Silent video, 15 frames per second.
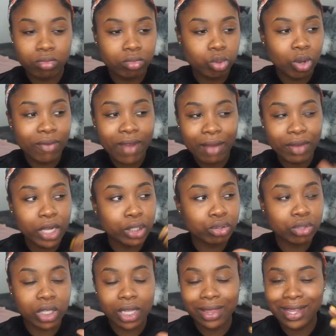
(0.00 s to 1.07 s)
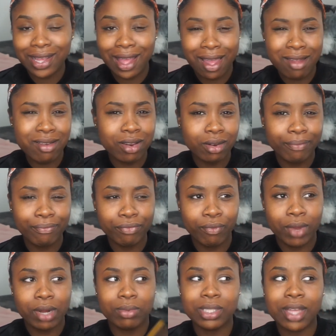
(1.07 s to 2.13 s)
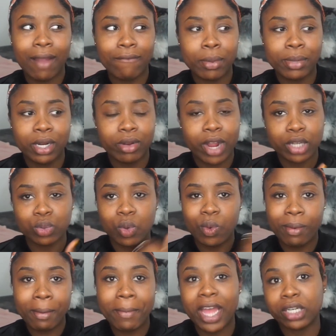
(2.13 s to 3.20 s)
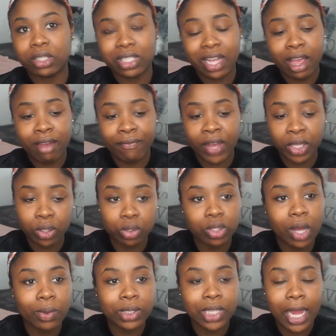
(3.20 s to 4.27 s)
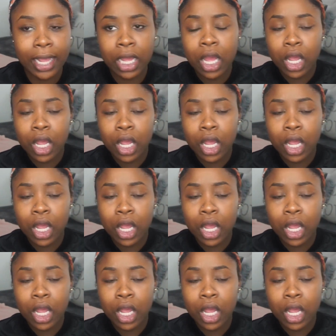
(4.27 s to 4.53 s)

2500 in the end when it was time for me to graduate with my bachelor's at FIU. So I was like,